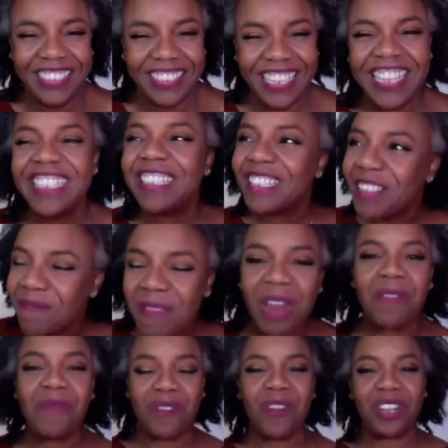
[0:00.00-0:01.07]
This is the
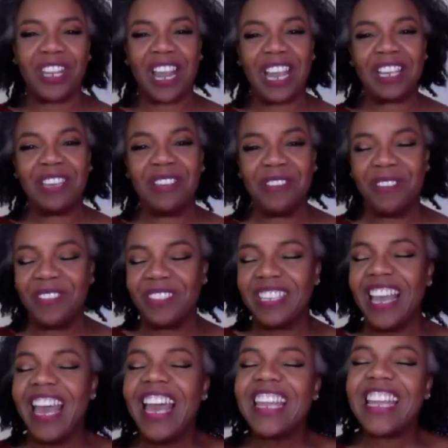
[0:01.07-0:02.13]
metaphor that I
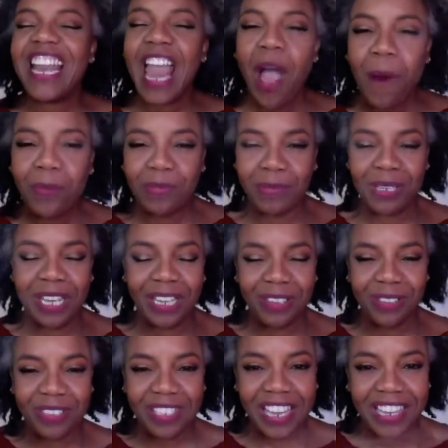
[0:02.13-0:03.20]
use that helps me to
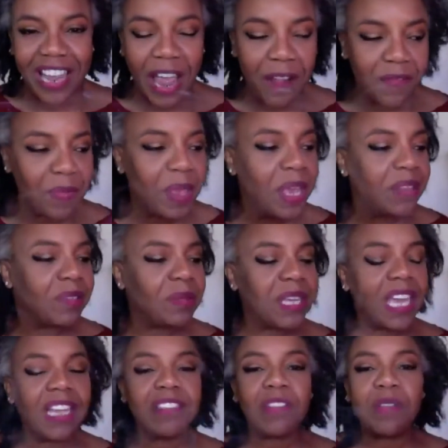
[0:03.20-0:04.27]
understand life. Some
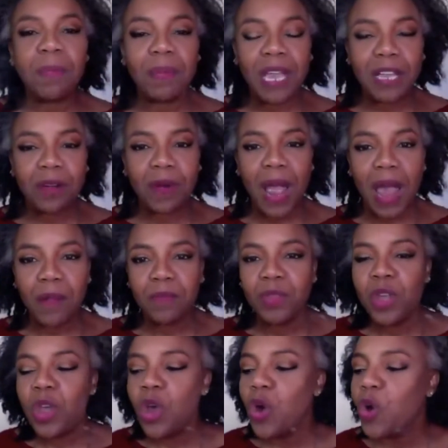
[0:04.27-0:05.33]
kids on the playground
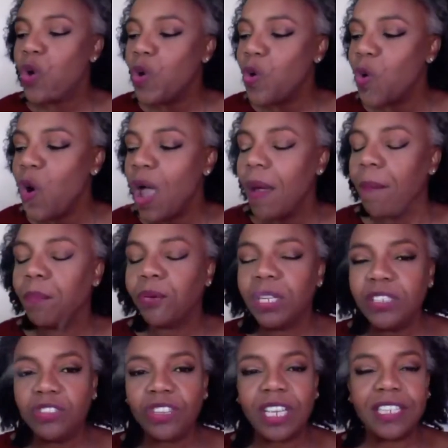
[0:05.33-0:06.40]
who
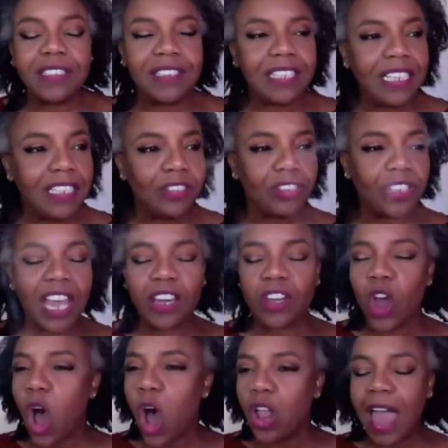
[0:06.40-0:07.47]
preach and teach
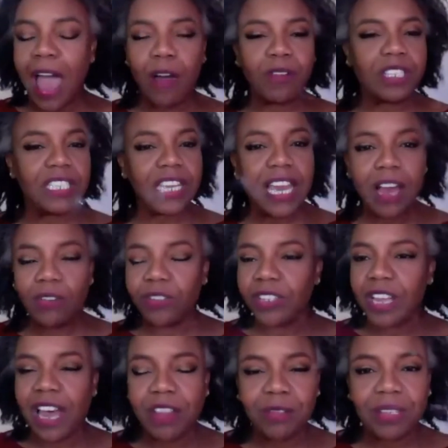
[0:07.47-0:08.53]
and call out and yell
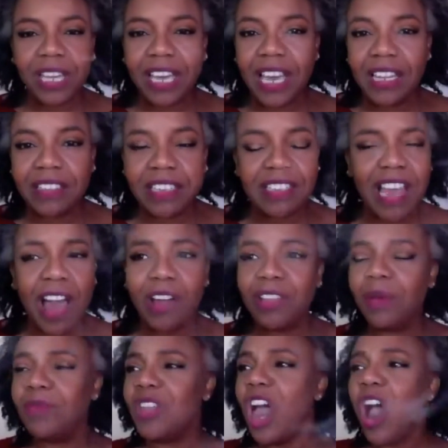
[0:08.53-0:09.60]
to the other kids and tell
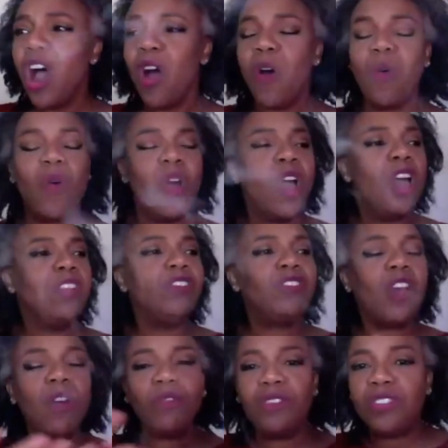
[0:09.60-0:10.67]
them, no,
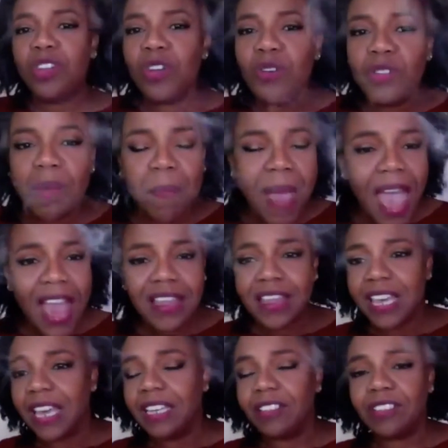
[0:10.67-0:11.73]
don't do the bad
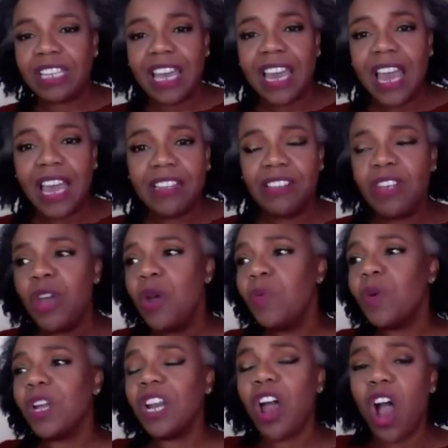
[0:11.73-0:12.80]
things, kids.
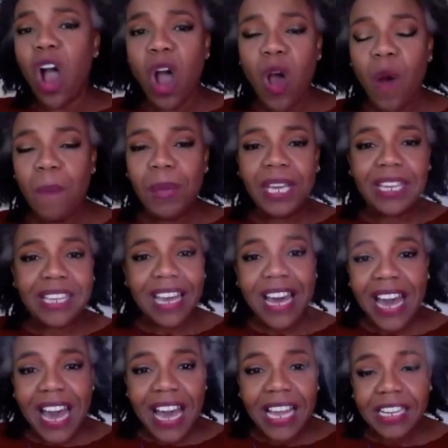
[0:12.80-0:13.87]
we're going to all be
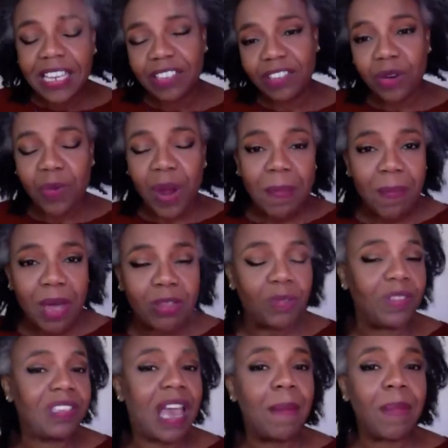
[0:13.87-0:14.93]
good because the great mother
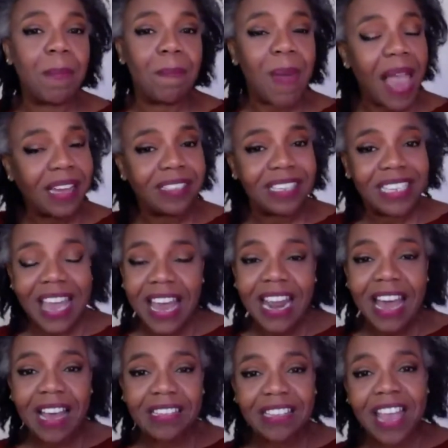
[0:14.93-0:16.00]
is coming back to get
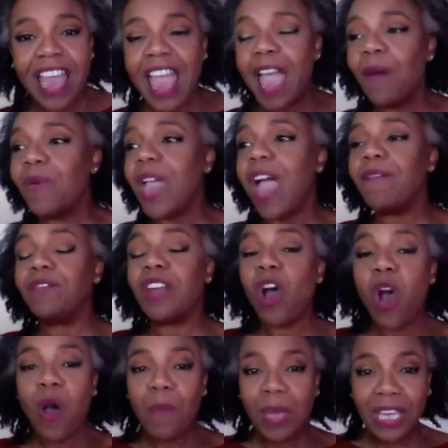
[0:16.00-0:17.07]
us and we have to
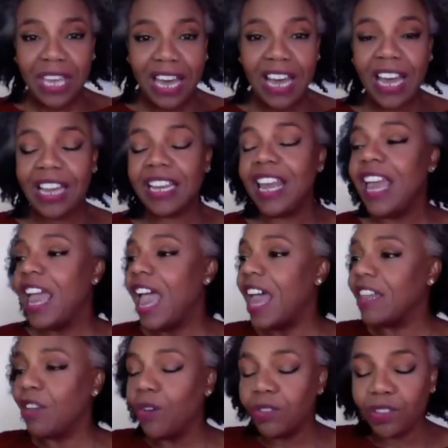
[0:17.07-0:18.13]
all be good.
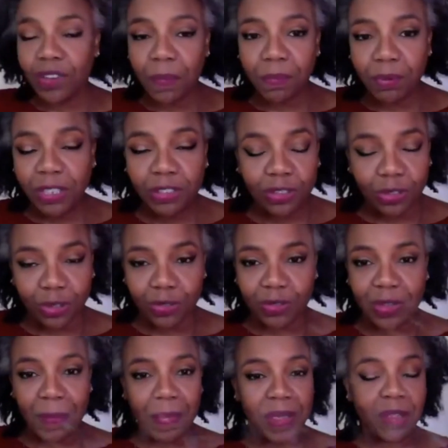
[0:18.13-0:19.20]
And those are the preachers,
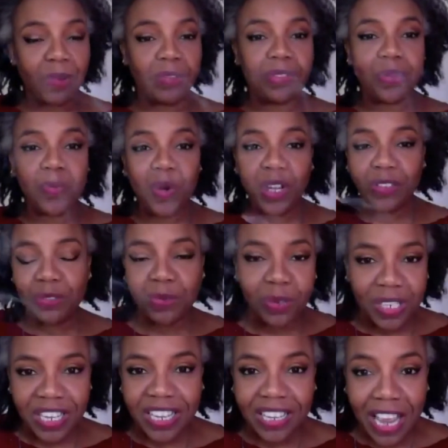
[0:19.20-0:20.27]
and those are the ones who are
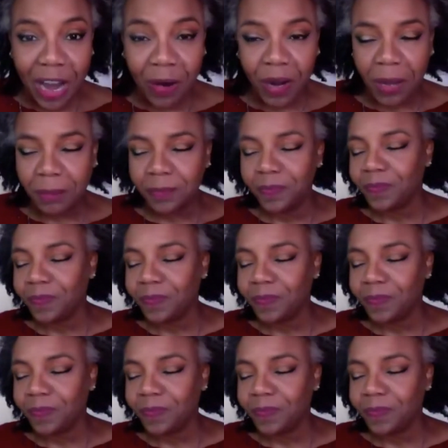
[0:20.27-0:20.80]
declaring.